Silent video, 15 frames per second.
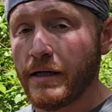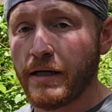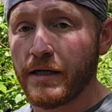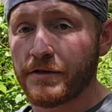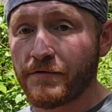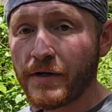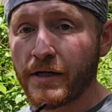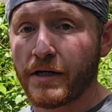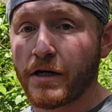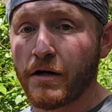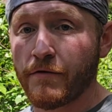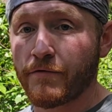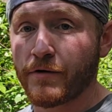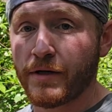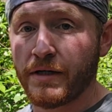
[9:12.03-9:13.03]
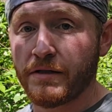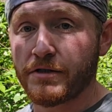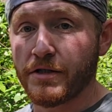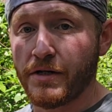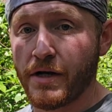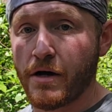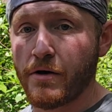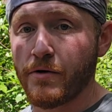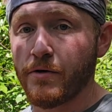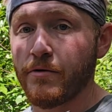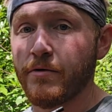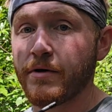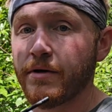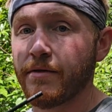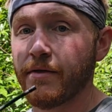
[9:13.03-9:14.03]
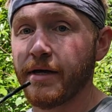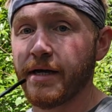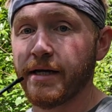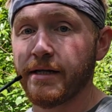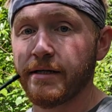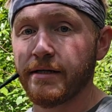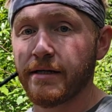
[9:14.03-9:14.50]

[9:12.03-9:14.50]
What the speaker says: it's very comforting to know that